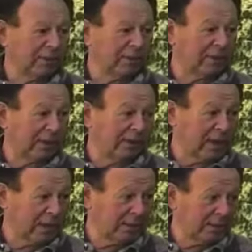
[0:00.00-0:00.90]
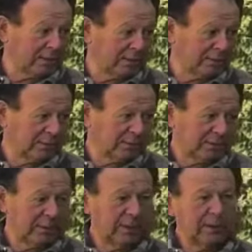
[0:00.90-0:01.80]
that they've done it.
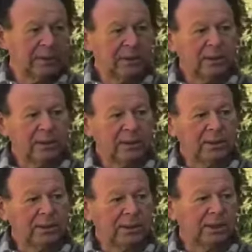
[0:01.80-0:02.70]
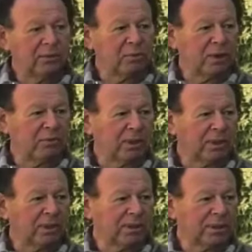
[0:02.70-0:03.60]
And I remember
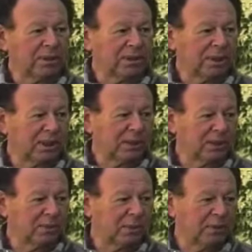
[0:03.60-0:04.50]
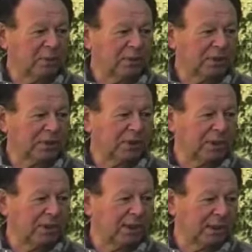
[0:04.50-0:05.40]
these discussions when we were
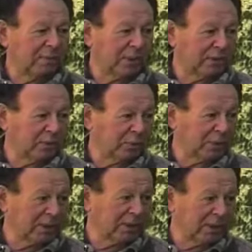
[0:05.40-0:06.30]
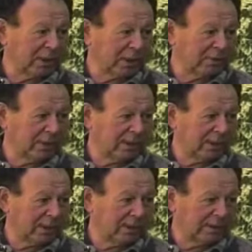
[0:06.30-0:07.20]
still young paratroopers and they were
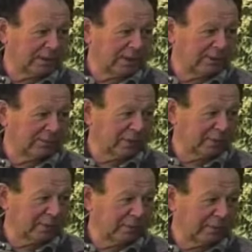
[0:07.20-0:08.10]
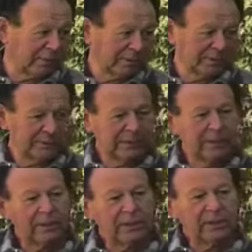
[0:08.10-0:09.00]
young Air Force people.
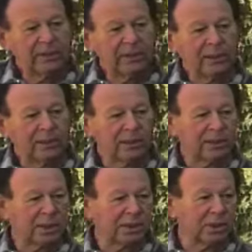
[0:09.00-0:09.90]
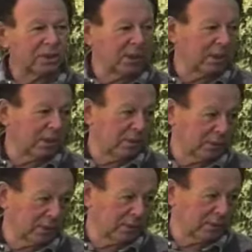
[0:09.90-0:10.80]
The discussion still
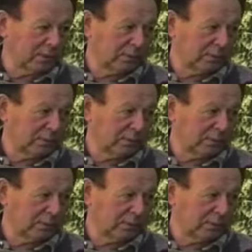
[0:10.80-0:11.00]
goes on.